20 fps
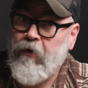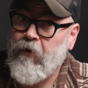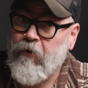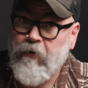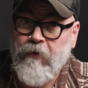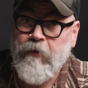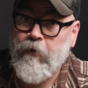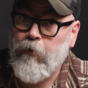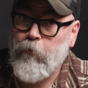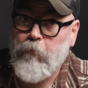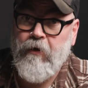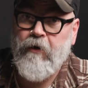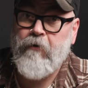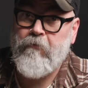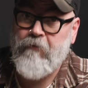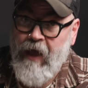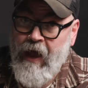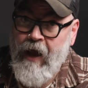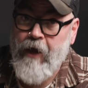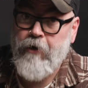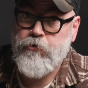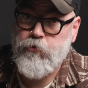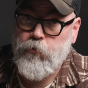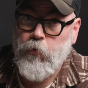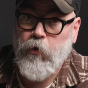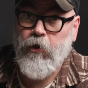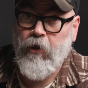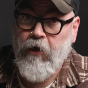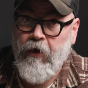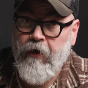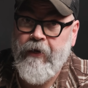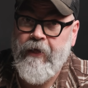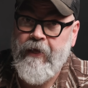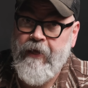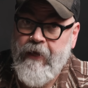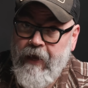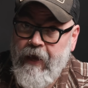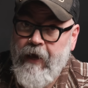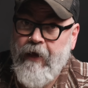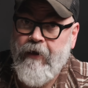a little bit of actual
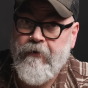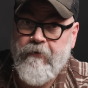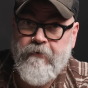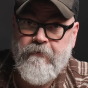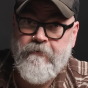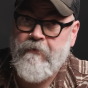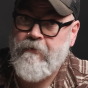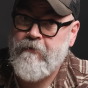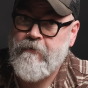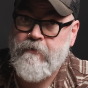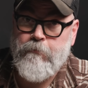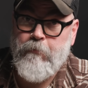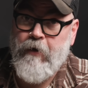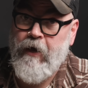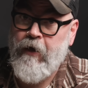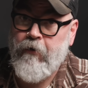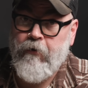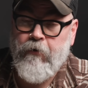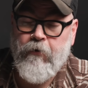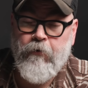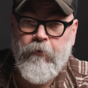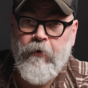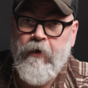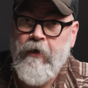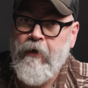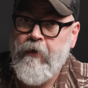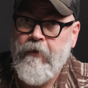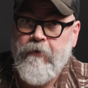honey added to the tobacco.